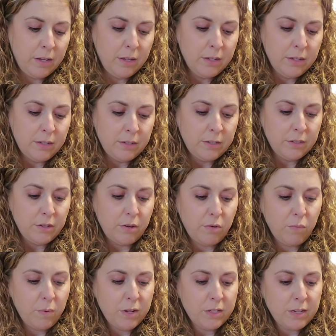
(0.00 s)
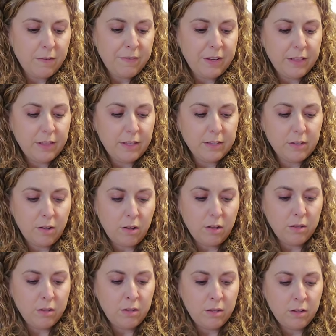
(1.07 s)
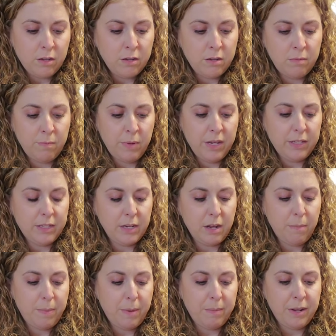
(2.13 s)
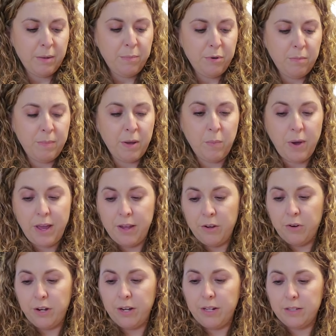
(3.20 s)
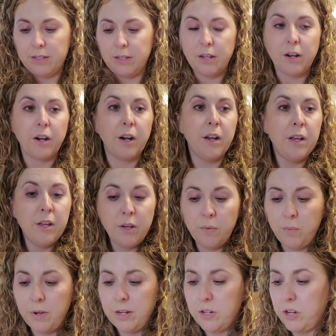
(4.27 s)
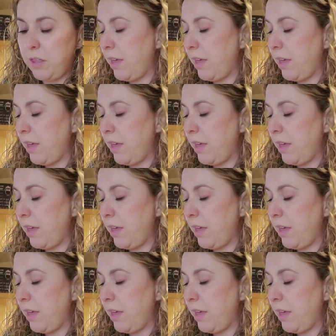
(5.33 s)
So once I get this all mixed up, I'm gonna put my wet ingredients in there, which